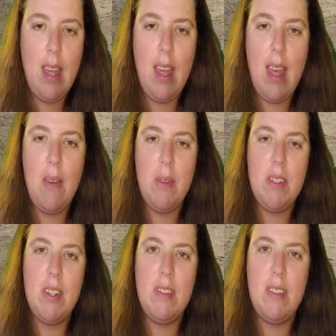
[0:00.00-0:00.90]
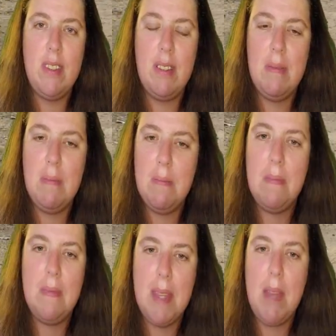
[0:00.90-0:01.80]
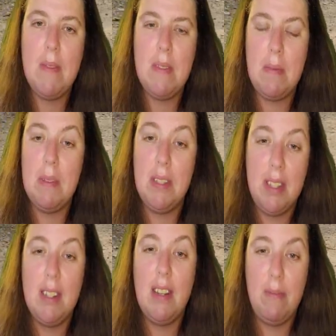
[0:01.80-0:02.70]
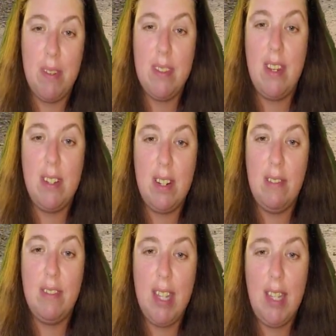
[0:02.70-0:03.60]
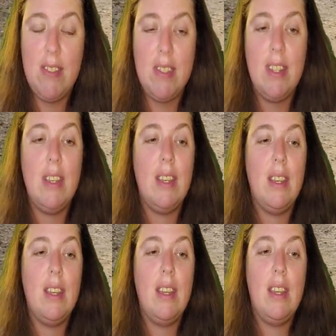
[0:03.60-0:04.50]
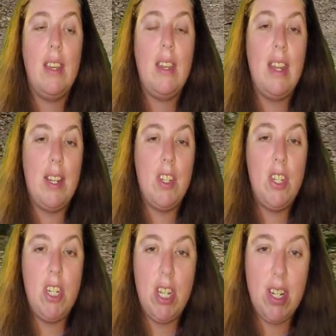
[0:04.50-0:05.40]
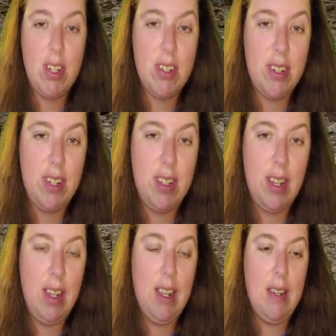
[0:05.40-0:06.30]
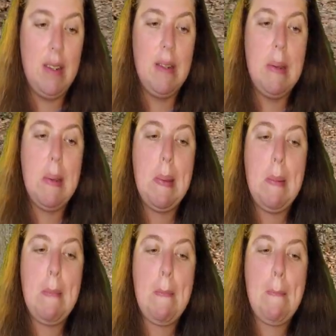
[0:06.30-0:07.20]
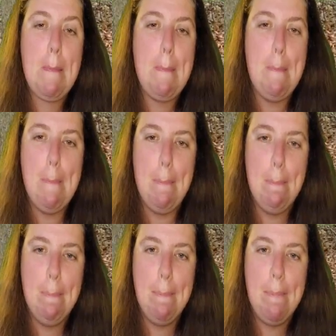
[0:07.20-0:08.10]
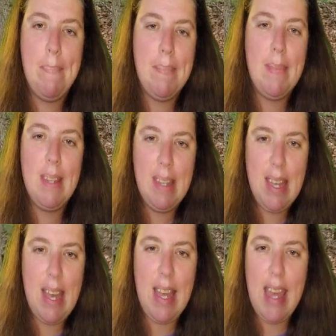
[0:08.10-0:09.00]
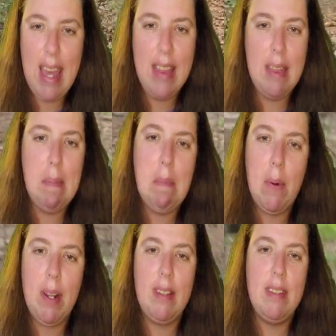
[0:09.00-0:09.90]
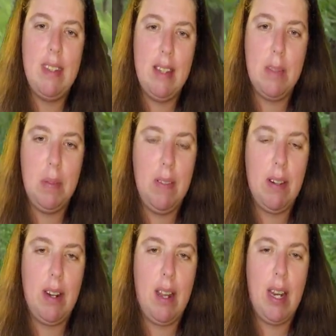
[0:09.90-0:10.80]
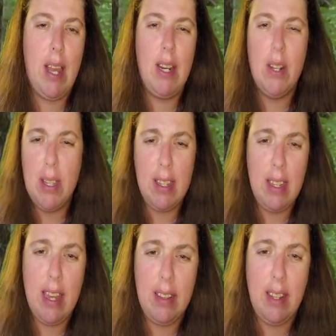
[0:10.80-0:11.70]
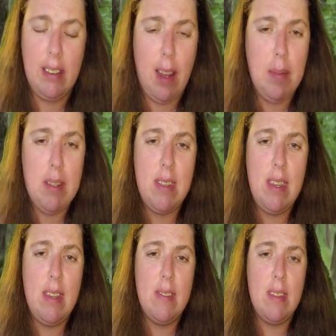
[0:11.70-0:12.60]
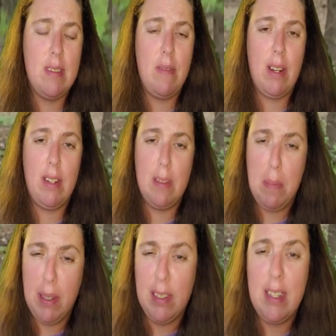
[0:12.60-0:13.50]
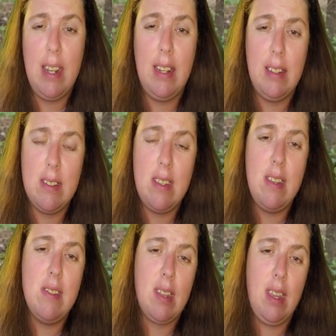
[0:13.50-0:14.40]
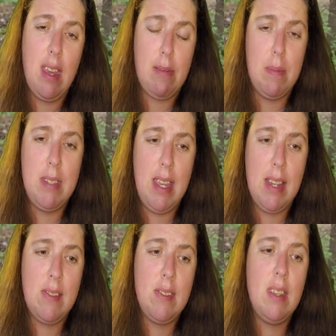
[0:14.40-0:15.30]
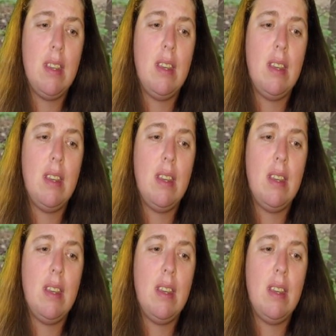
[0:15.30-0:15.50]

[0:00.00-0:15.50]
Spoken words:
It was a really good infestation of ticks. Now chiggers, on the other hand, I hate them more than ticks, believe it or not. Now I know you can get like Lyme disease. It's a very debilitating disease you can get from ticks.